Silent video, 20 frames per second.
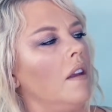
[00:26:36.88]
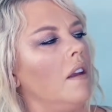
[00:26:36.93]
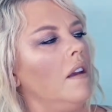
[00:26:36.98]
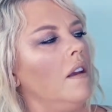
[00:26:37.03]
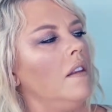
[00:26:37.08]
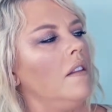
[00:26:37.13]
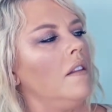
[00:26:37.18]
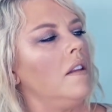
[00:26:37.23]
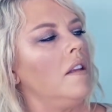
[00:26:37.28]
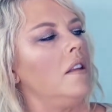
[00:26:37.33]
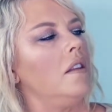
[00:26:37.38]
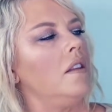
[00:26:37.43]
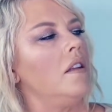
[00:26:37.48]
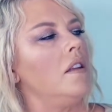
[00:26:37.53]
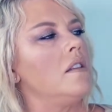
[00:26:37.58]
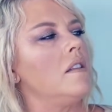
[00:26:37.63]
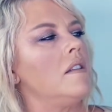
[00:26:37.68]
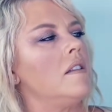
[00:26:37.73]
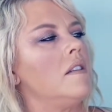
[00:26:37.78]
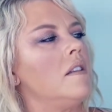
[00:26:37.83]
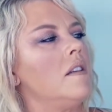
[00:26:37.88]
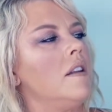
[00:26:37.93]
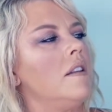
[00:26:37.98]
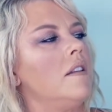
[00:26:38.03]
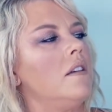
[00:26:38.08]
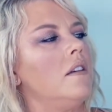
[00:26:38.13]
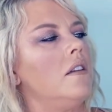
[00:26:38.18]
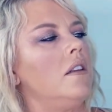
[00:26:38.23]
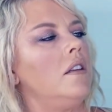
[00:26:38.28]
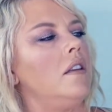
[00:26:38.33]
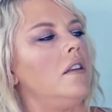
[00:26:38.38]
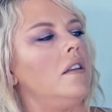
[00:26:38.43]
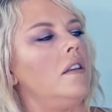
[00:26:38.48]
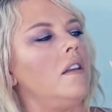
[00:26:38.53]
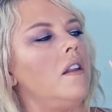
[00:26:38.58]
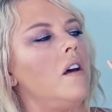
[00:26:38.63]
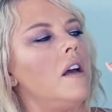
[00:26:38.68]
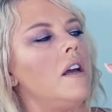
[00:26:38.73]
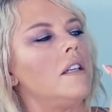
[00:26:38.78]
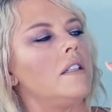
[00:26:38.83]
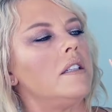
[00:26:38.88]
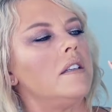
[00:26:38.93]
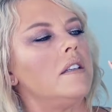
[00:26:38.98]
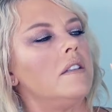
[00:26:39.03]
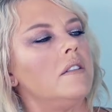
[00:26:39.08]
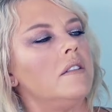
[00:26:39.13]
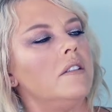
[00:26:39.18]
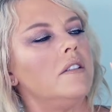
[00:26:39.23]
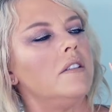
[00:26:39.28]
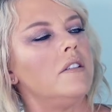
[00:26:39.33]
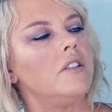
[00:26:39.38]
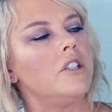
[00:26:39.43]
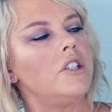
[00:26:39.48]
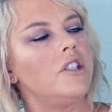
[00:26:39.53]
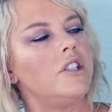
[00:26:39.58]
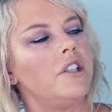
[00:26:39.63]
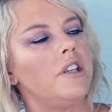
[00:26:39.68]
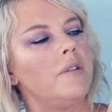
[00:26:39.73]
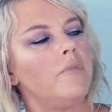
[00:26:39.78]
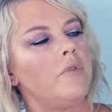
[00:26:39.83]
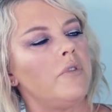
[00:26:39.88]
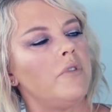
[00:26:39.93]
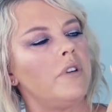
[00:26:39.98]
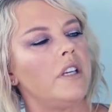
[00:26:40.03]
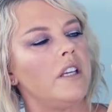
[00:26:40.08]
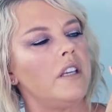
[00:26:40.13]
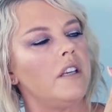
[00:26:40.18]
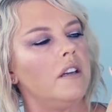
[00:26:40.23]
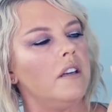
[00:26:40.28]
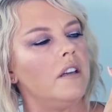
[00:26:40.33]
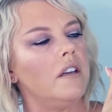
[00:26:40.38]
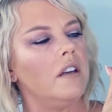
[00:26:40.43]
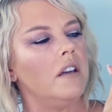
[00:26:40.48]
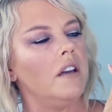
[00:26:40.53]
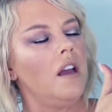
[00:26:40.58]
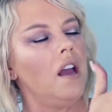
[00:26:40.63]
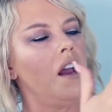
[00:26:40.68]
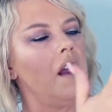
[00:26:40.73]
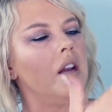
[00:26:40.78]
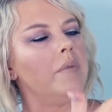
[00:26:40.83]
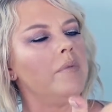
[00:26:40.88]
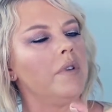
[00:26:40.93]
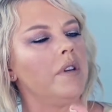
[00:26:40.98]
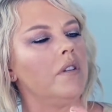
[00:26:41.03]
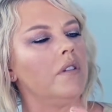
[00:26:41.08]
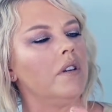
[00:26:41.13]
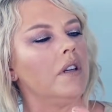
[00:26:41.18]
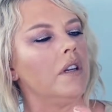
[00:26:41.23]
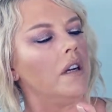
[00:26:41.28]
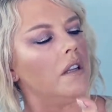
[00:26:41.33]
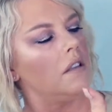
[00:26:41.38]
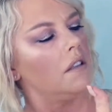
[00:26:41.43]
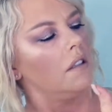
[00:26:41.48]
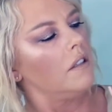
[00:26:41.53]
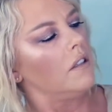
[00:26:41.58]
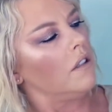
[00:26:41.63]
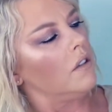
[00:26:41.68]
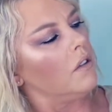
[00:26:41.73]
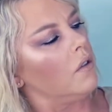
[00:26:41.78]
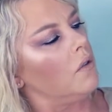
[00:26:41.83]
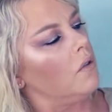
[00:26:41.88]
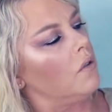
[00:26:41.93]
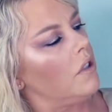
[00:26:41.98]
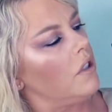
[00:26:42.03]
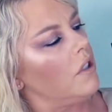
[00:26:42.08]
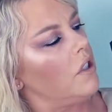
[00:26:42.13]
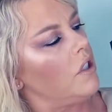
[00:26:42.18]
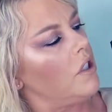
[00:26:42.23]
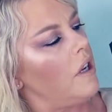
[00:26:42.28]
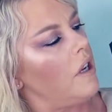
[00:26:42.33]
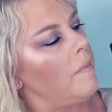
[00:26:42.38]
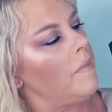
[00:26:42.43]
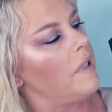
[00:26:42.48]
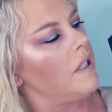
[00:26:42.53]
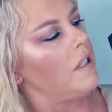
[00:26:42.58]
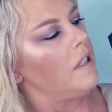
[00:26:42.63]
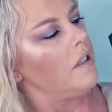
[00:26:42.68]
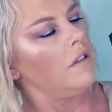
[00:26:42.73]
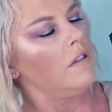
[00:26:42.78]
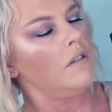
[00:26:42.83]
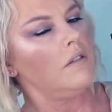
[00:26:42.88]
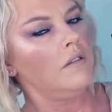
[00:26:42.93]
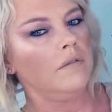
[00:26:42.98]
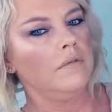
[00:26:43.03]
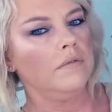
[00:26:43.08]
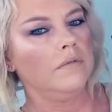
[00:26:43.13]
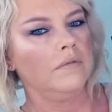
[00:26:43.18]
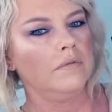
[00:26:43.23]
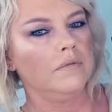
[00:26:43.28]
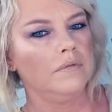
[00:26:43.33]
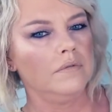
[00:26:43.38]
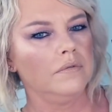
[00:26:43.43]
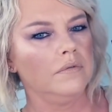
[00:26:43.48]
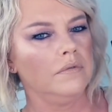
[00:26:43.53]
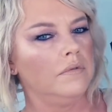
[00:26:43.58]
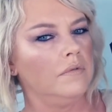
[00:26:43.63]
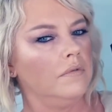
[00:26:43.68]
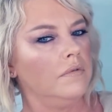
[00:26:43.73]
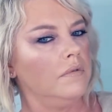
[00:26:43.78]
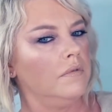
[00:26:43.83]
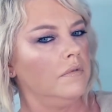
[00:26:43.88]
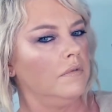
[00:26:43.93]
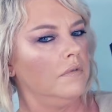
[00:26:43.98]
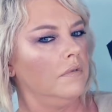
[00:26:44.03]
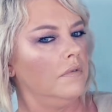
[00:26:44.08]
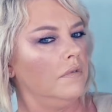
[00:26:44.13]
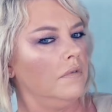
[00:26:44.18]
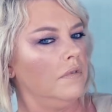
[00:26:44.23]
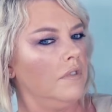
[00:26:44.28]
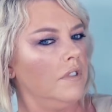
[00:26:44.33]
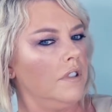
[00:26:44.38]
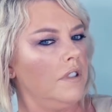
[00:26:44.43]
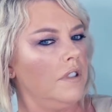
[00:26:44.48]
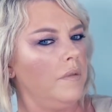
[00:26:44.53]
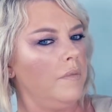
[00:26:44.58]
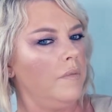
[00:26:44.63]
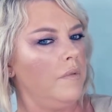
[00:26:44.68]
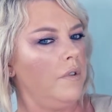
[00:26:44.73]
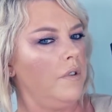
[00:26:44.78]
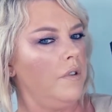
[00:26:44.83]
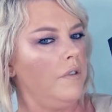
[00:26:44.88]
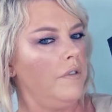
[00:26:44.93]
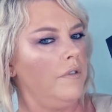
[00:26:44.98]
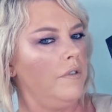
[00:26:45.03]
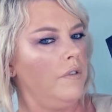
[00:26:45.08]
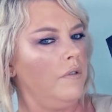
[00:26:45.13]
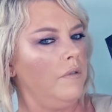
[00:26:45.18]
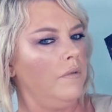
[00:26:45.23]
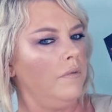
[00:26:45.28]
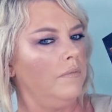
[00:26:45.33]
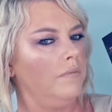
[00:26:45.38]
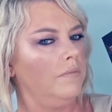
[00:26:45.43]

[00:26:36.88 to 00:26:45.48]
And then there's another lighter shimmery apricot colour called Gemstone, which is beautiful.